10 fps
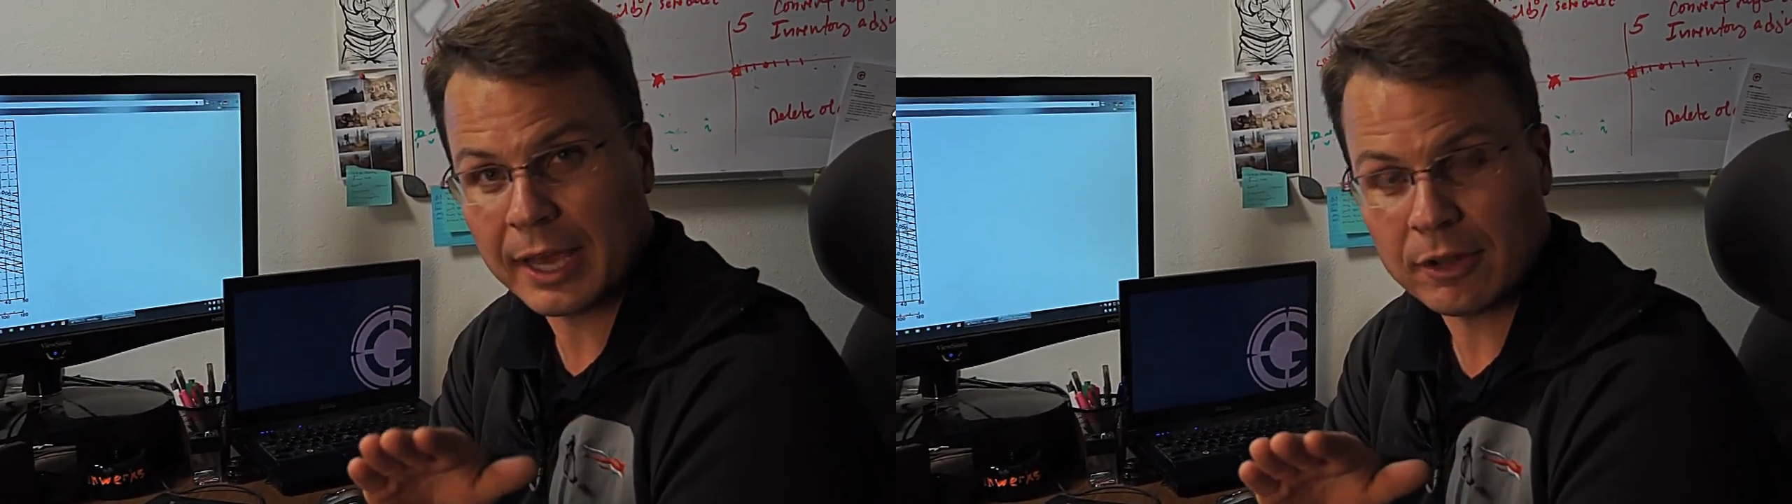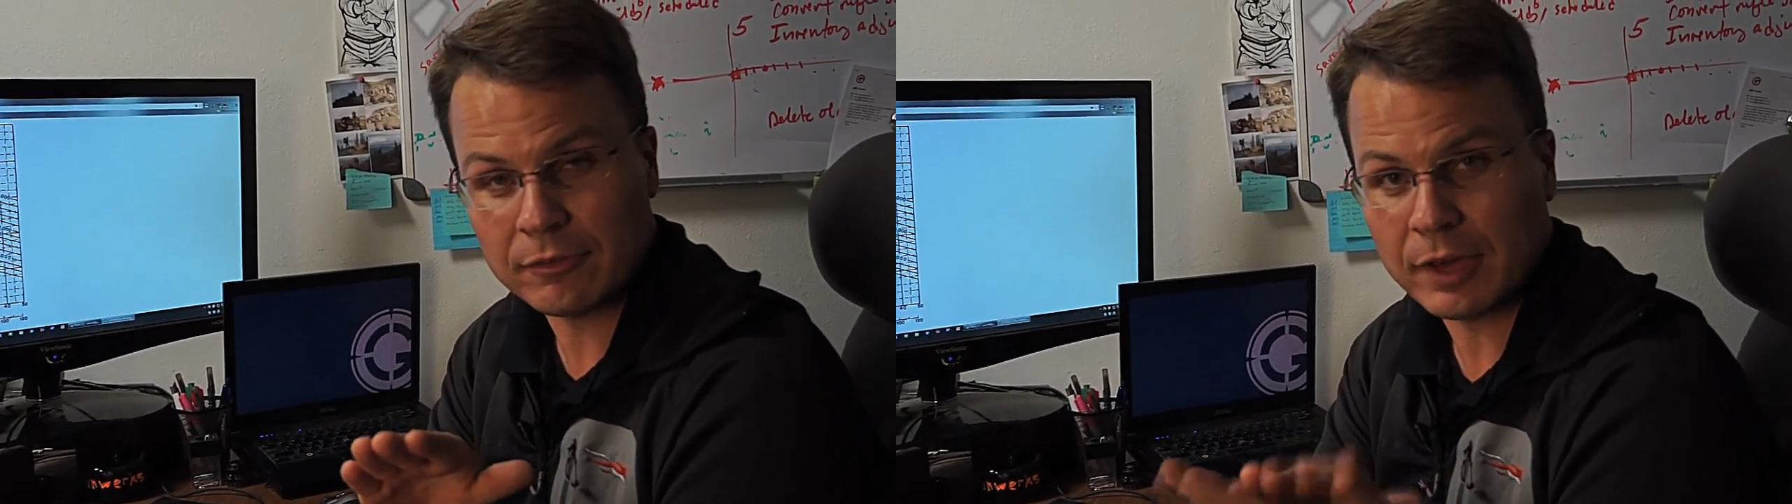
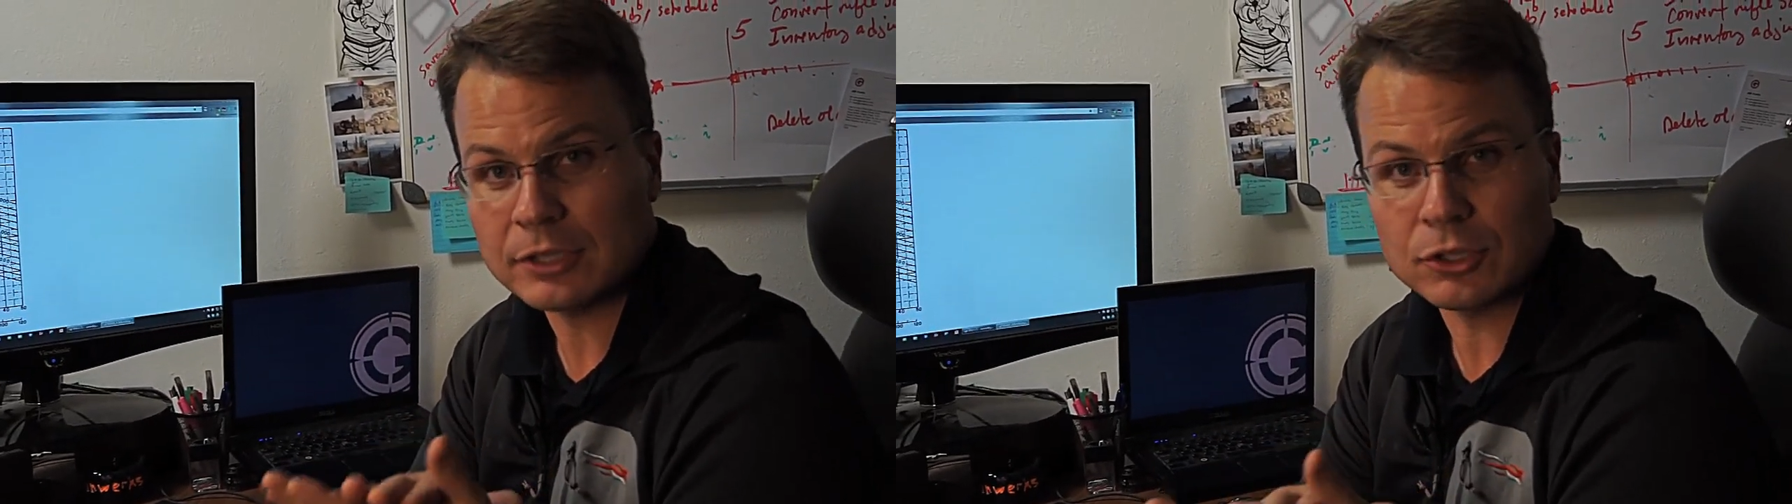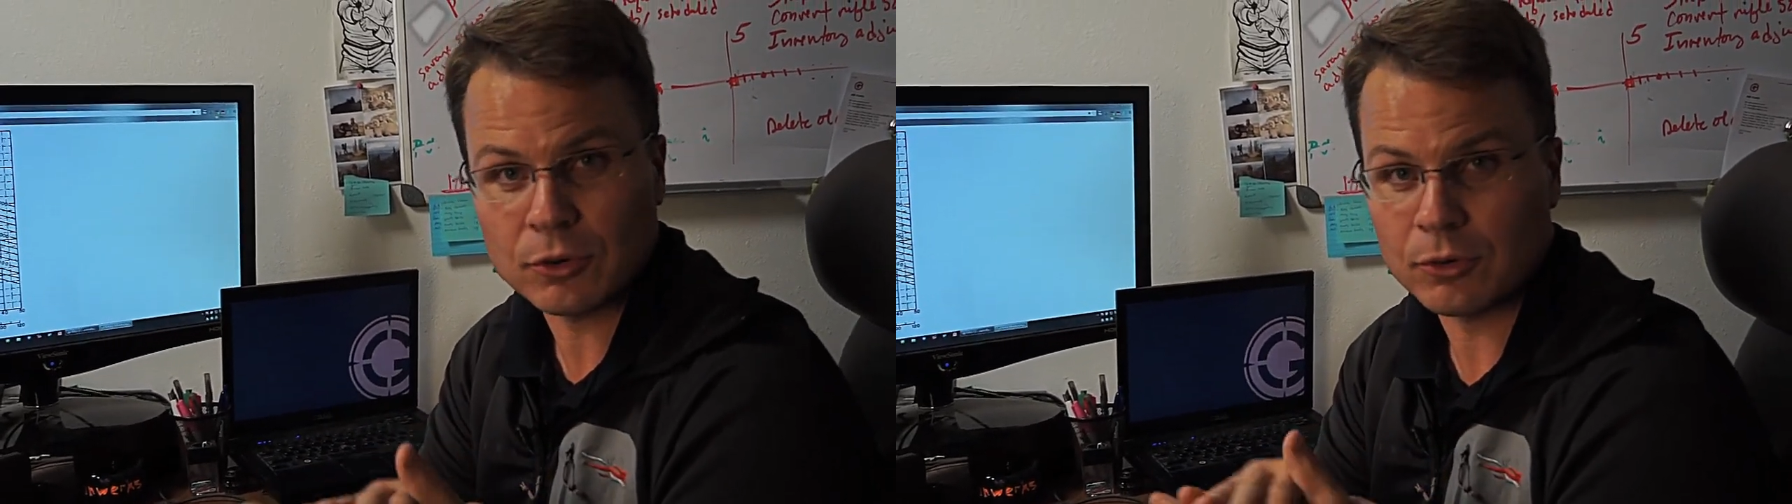
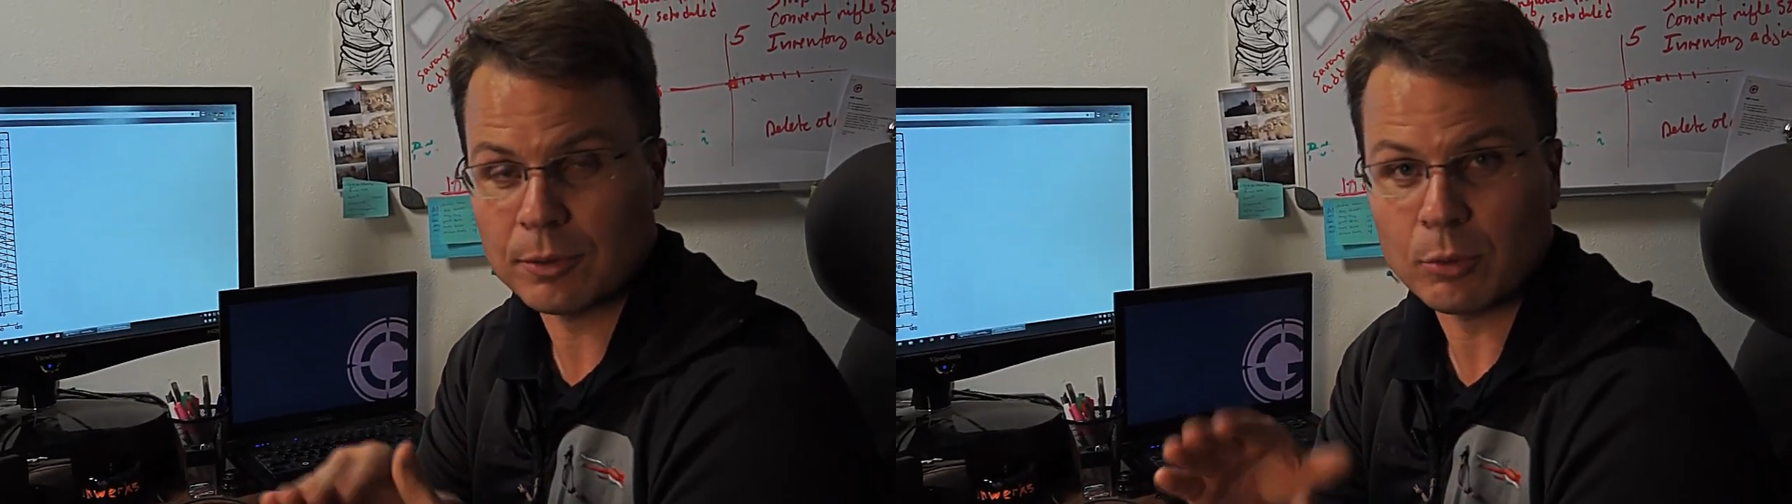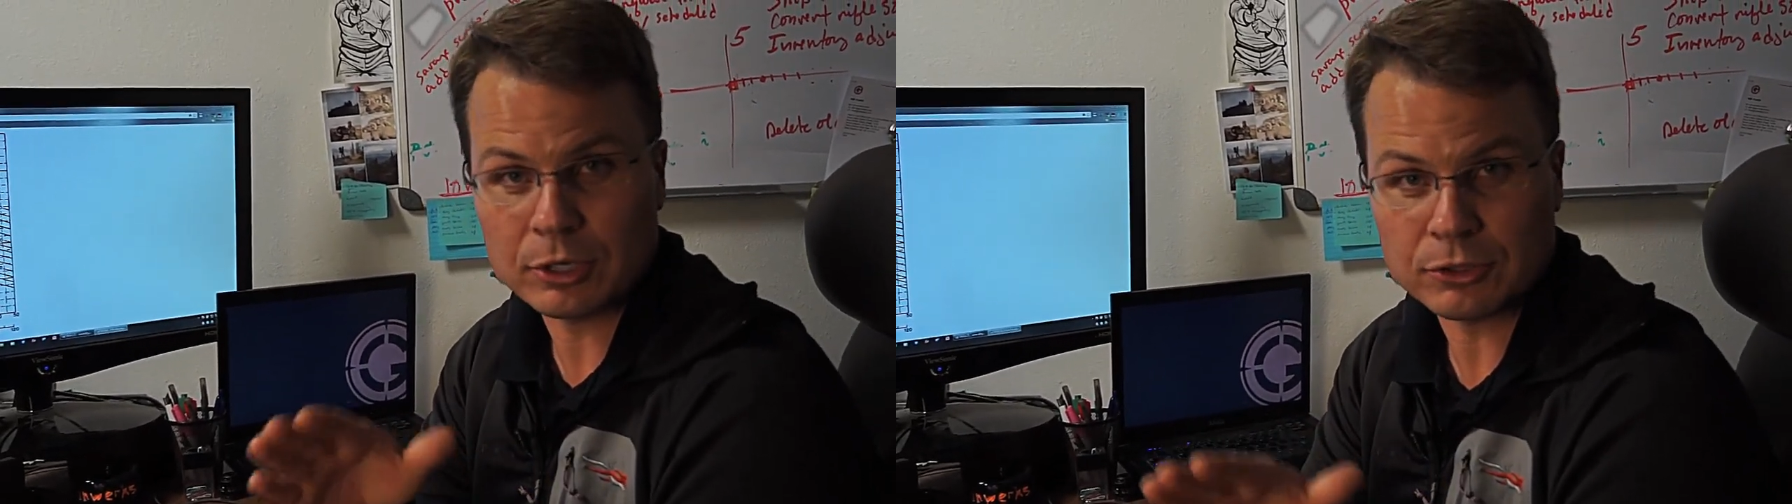elevation or
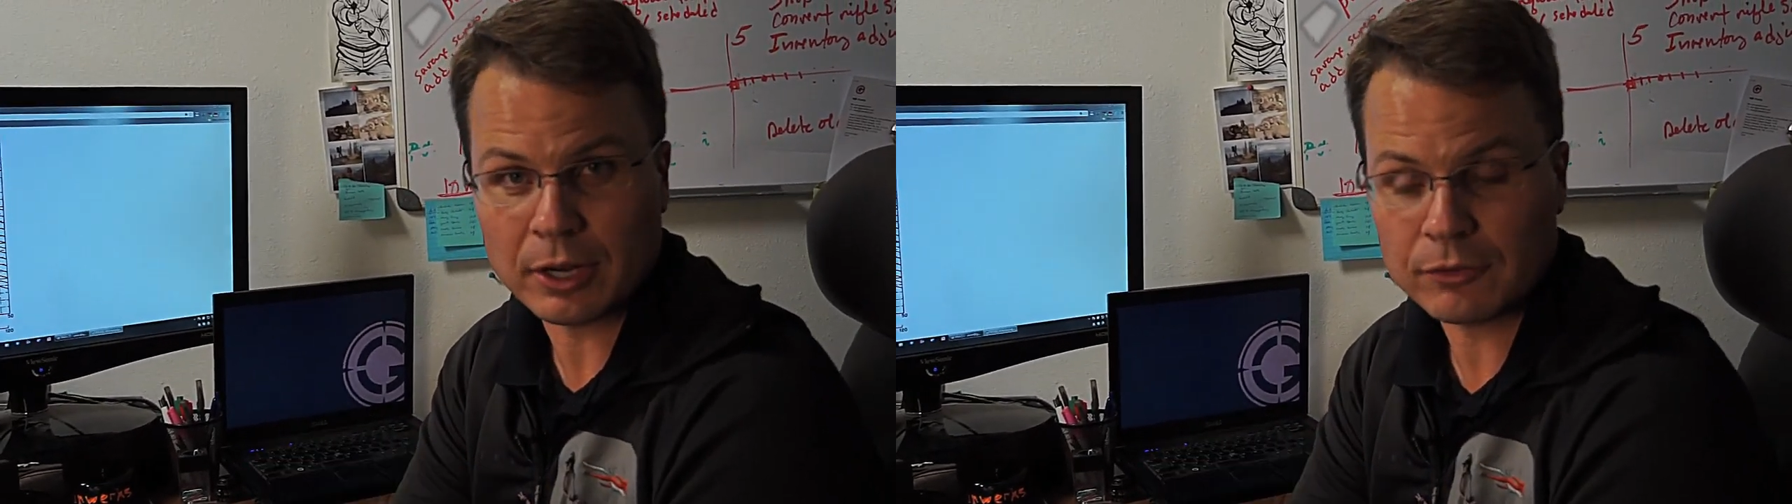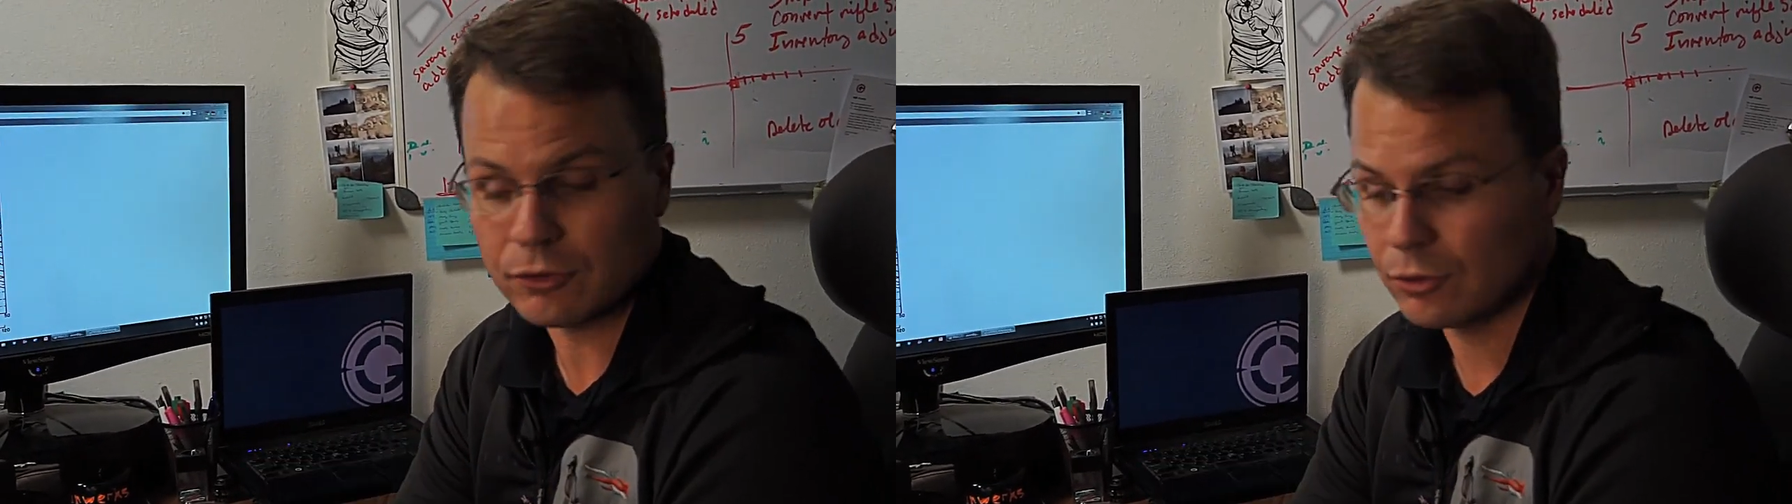the pressure
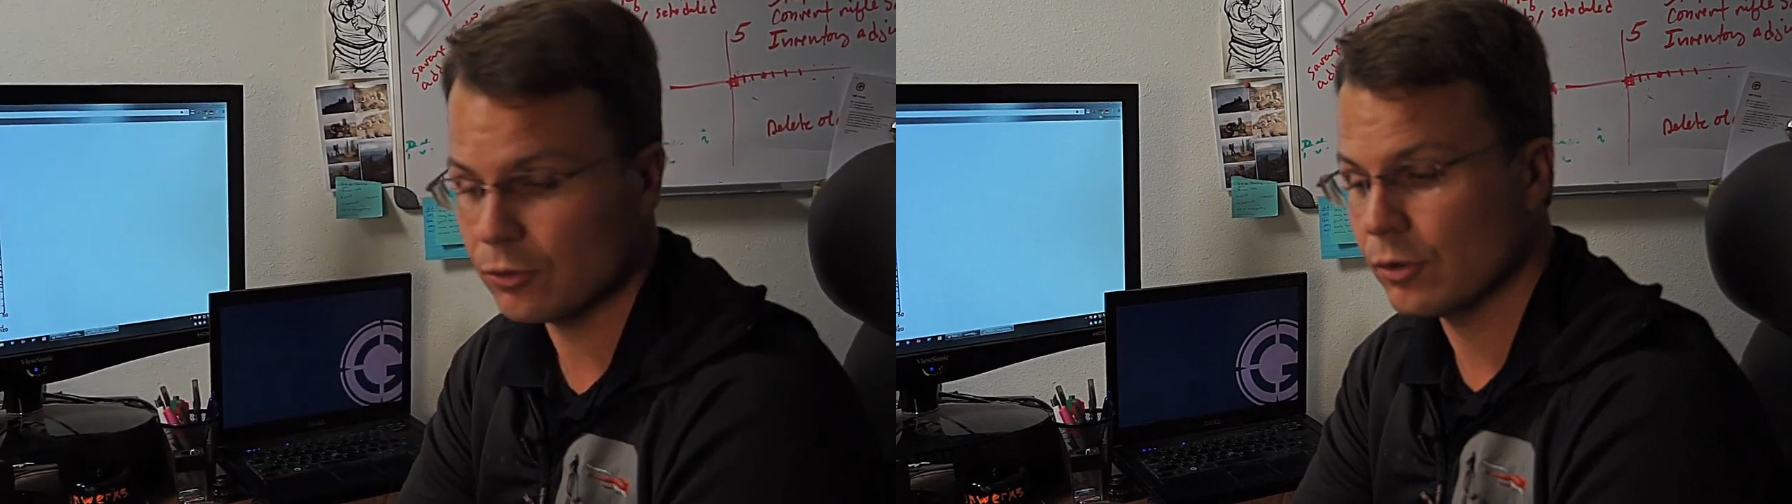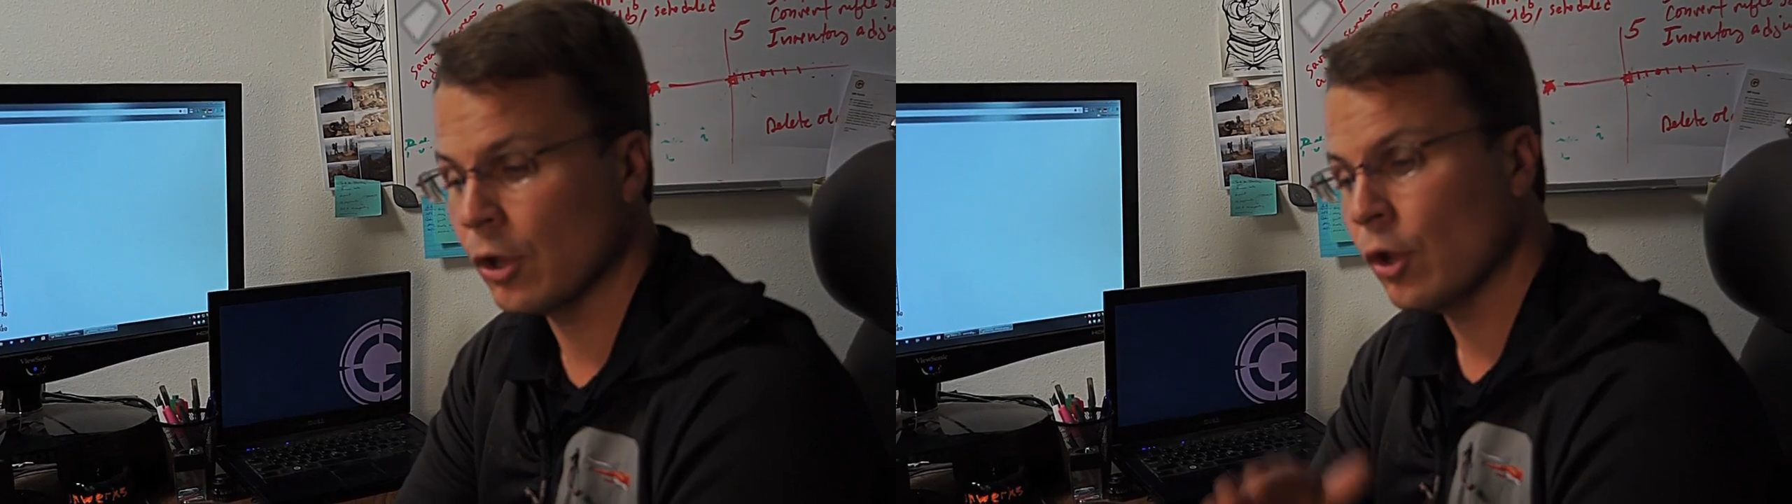
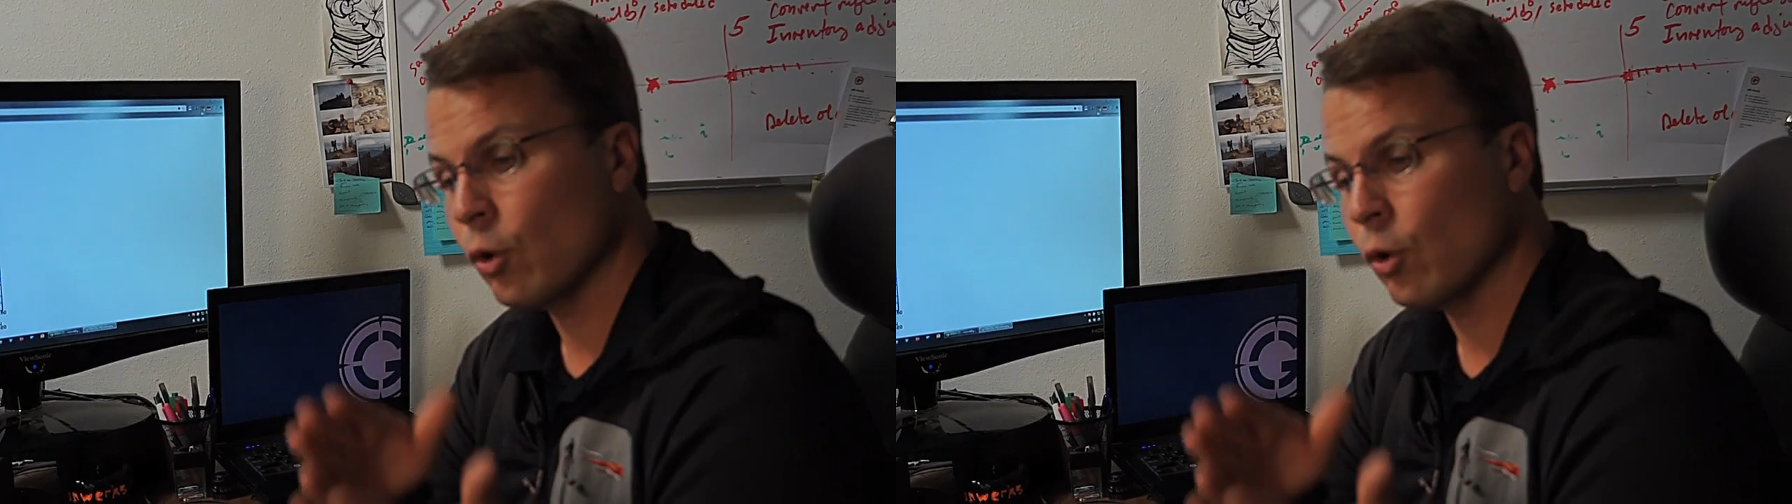altitude